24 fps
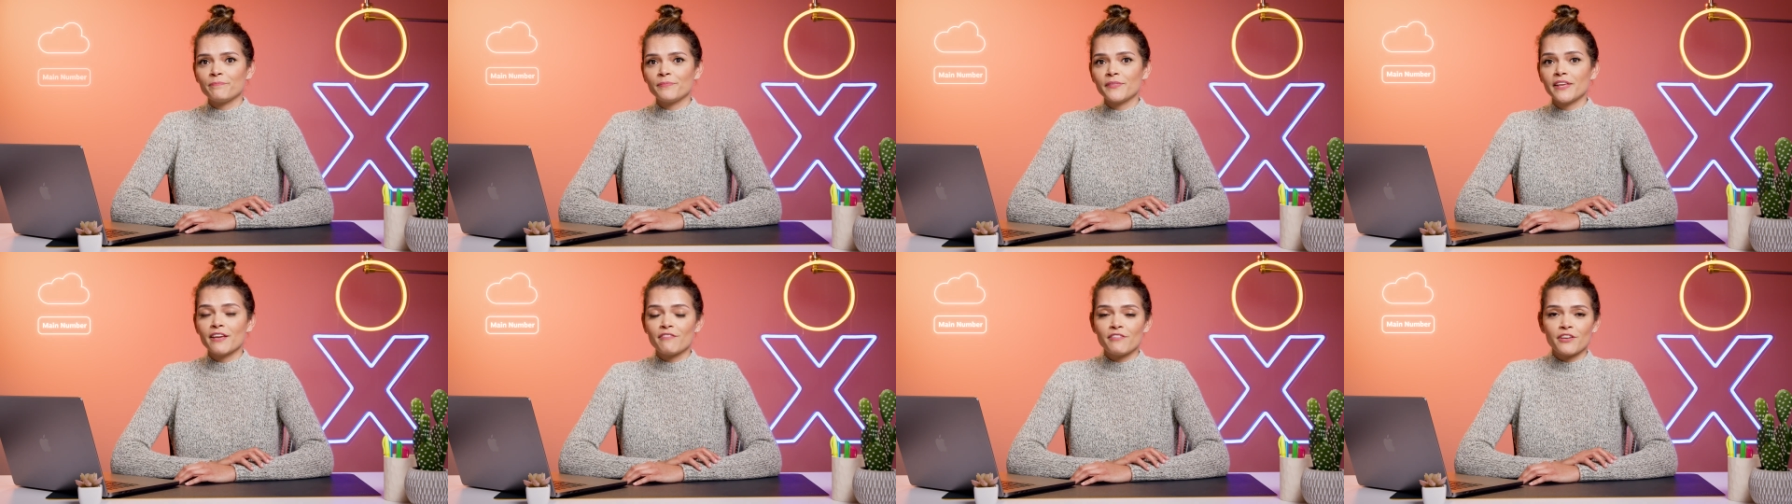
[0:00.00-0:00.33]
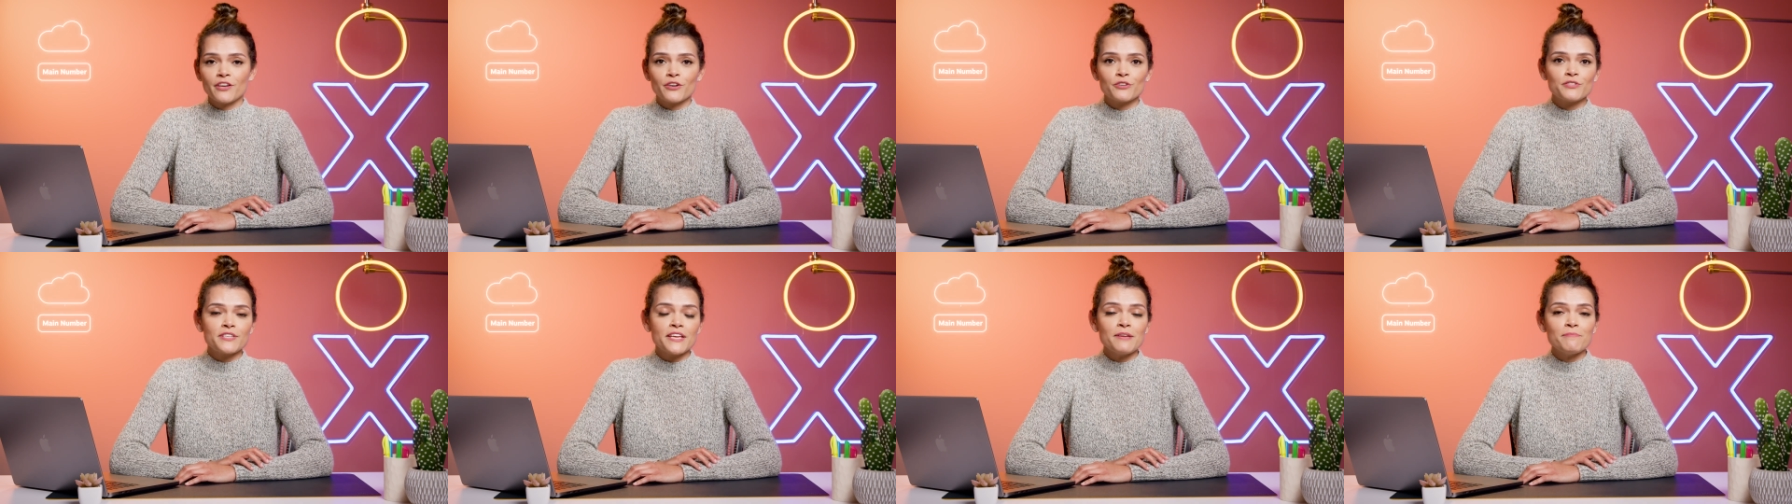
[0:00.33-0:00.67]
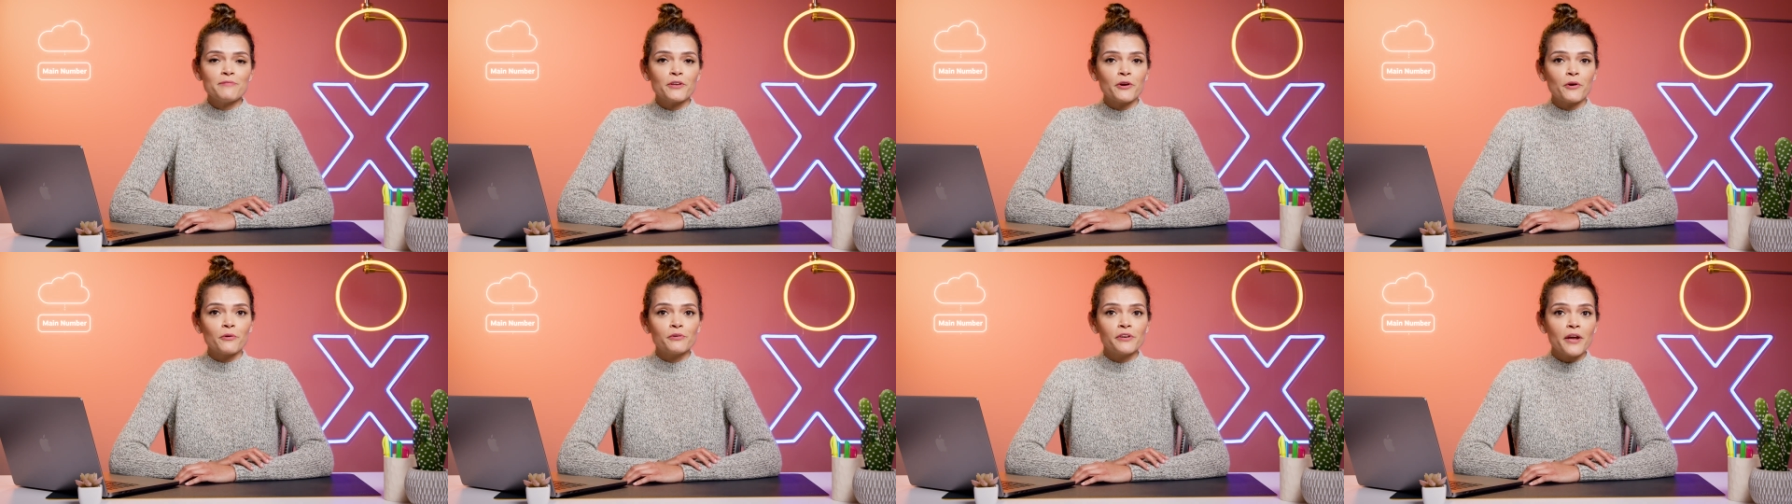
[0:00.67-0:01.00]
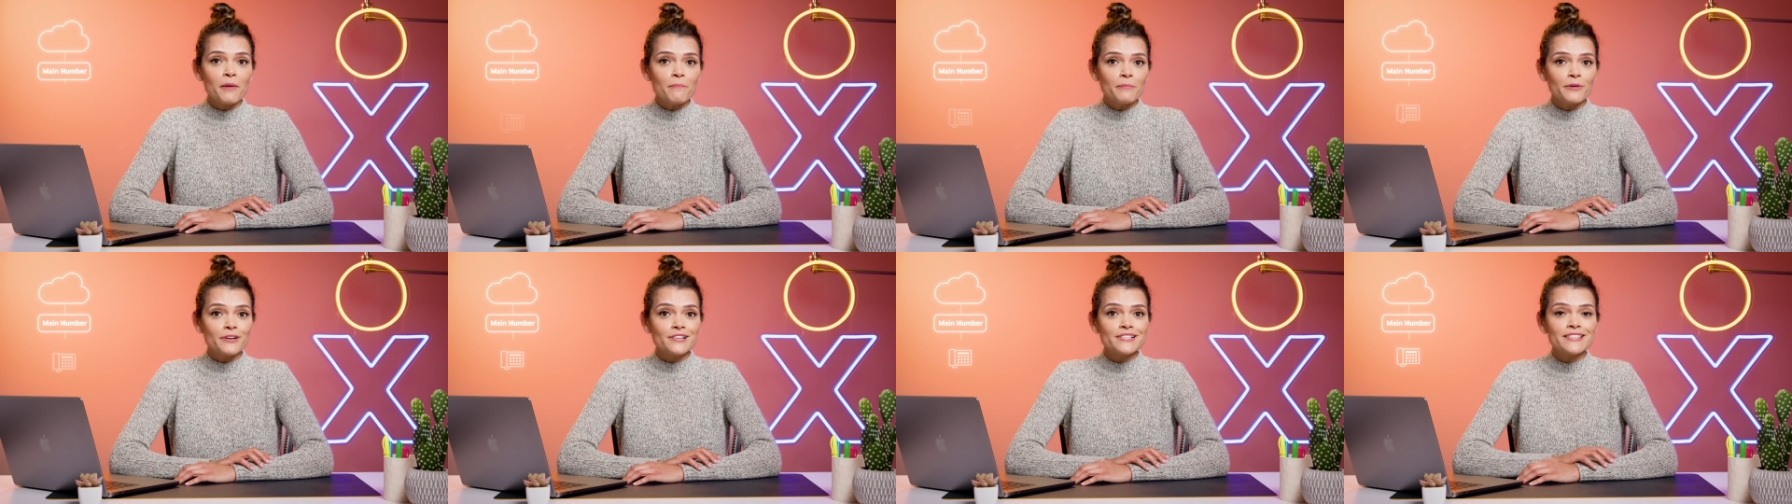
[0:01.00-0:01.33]
giving your team their own
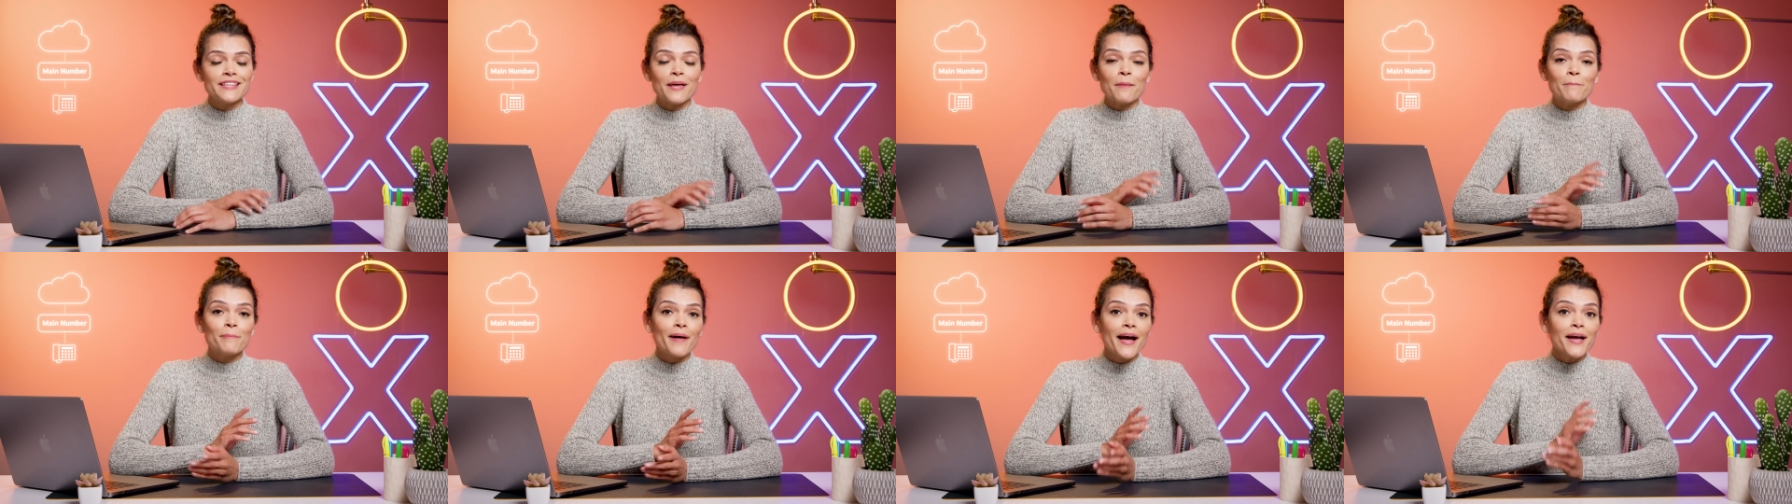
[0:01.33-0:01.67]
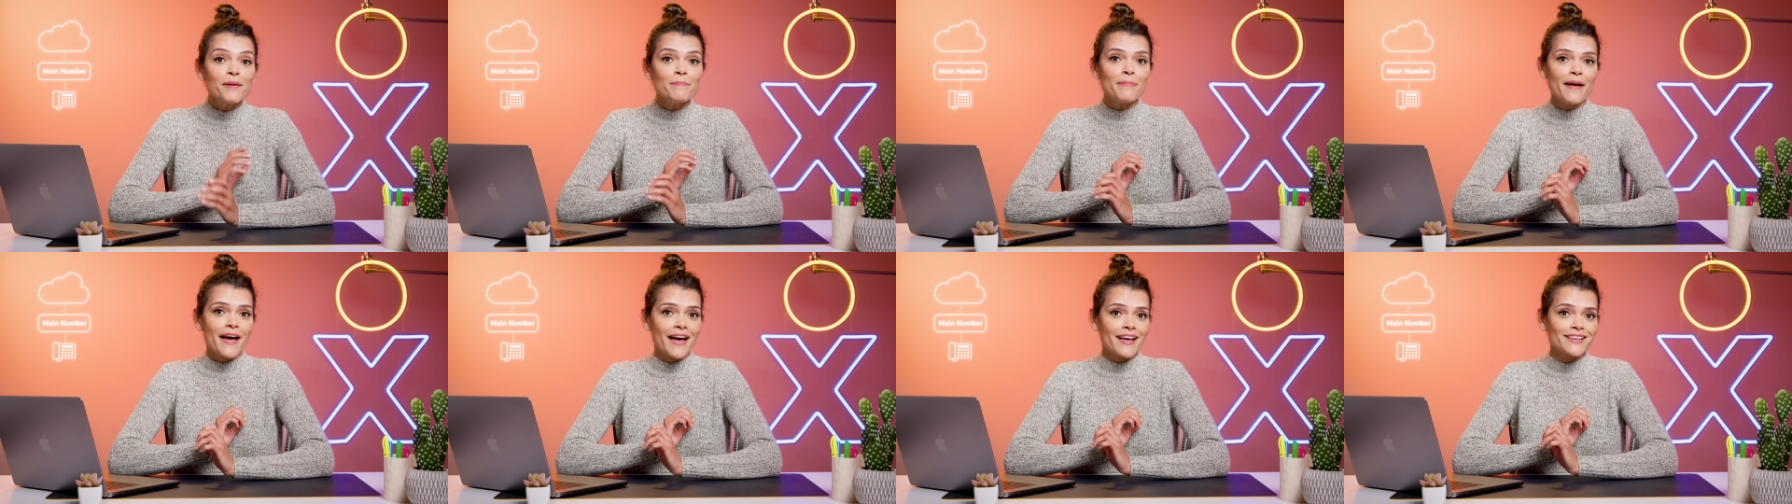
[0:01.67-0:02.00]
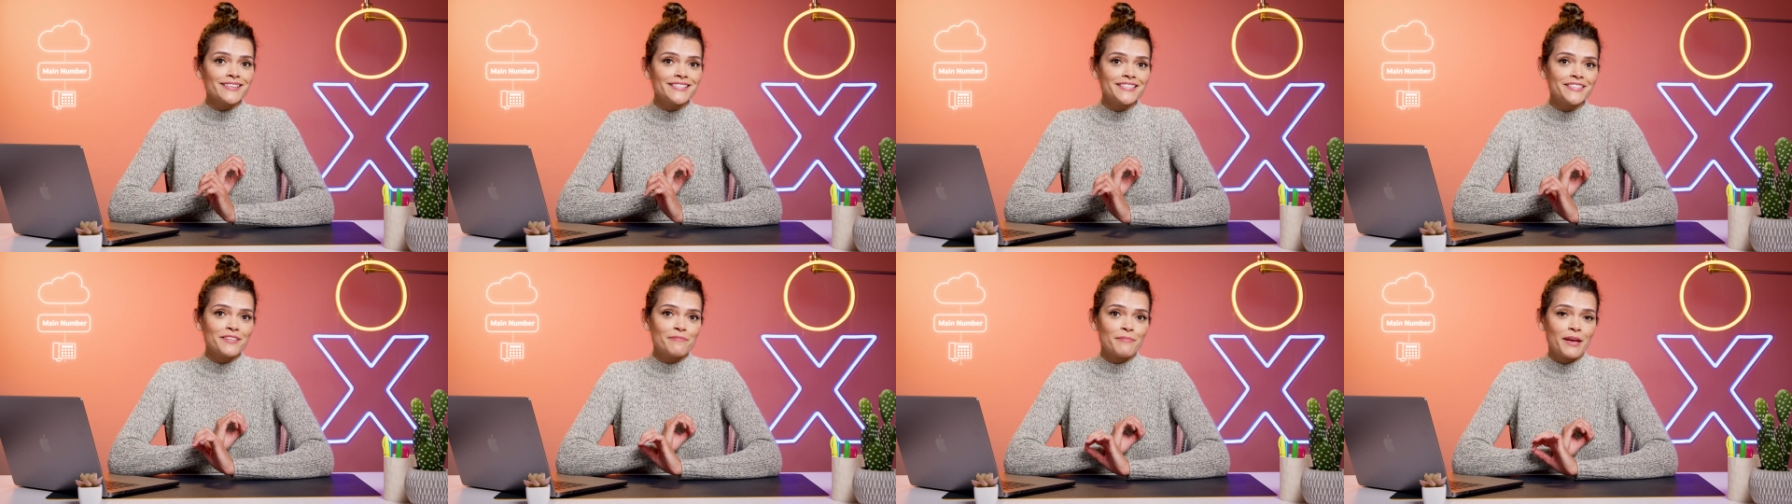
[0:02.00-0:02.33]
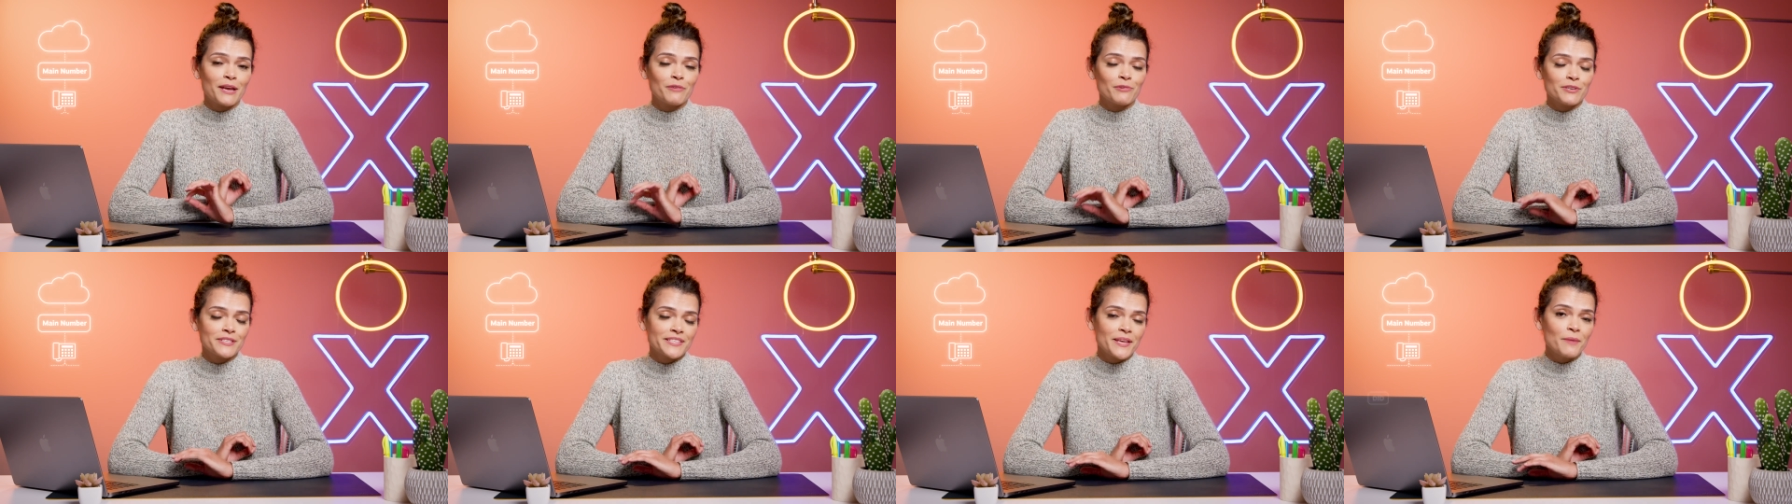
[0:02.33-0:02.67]
numbers that bypass the main
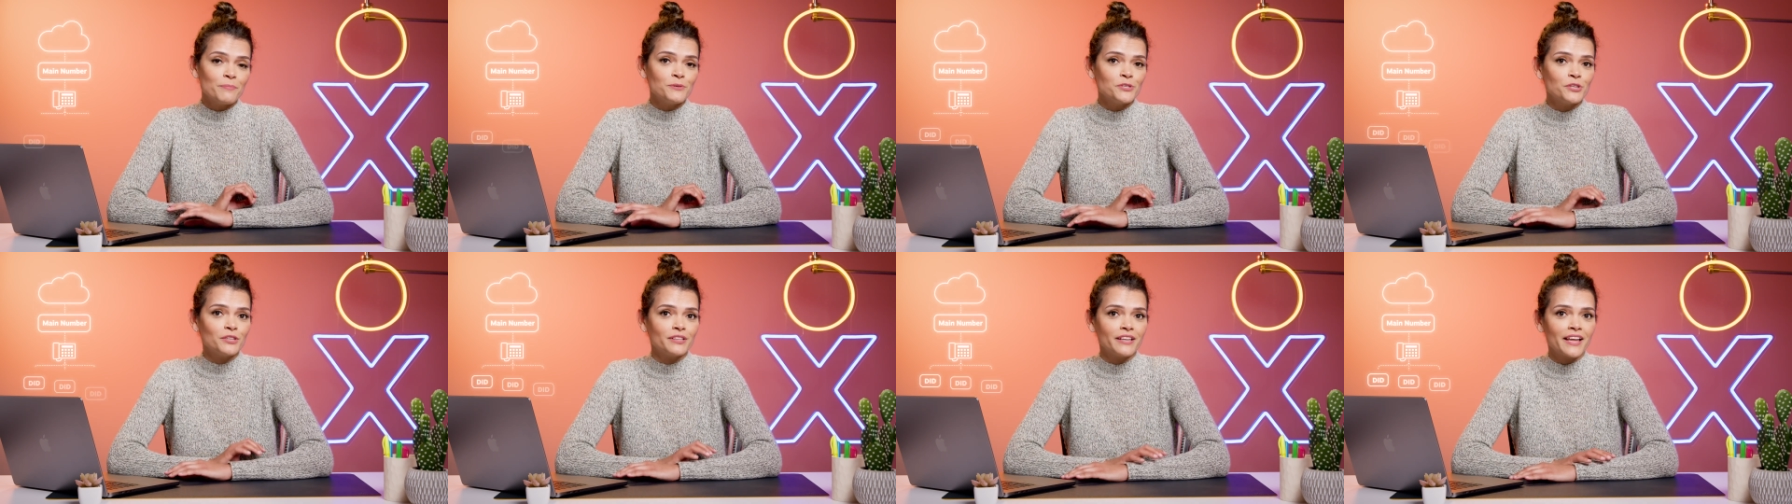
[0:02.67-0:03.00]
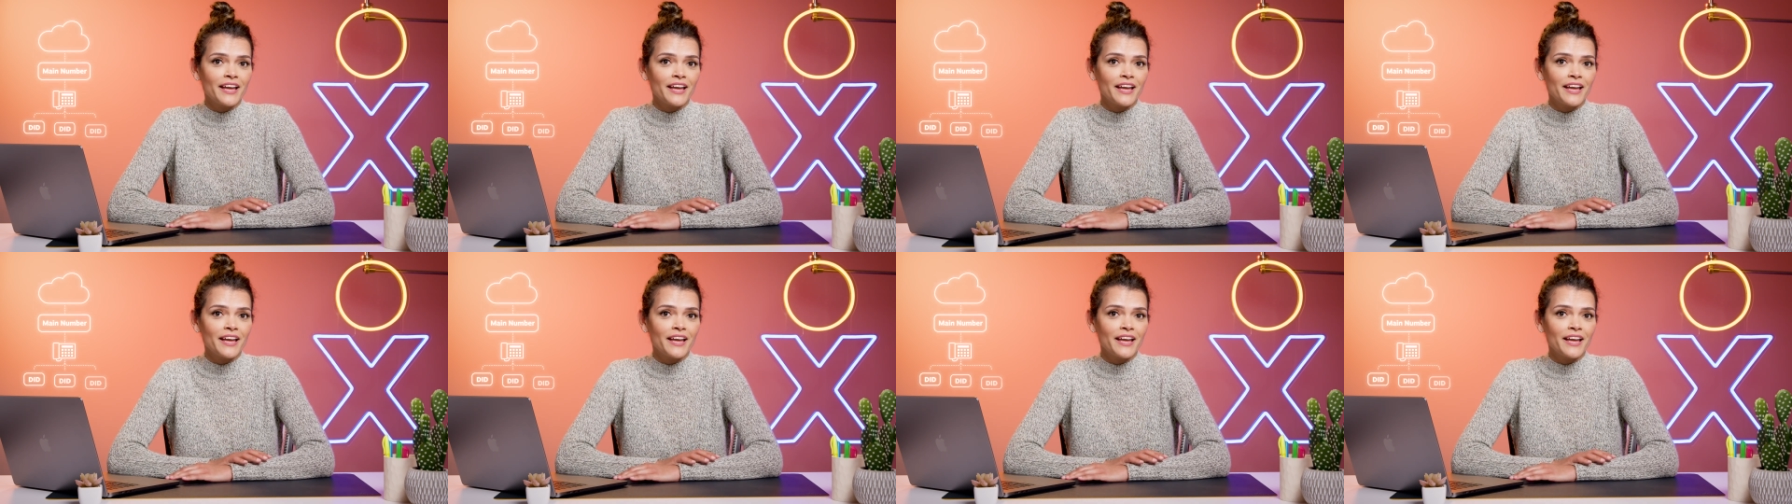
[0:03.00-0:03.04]
reception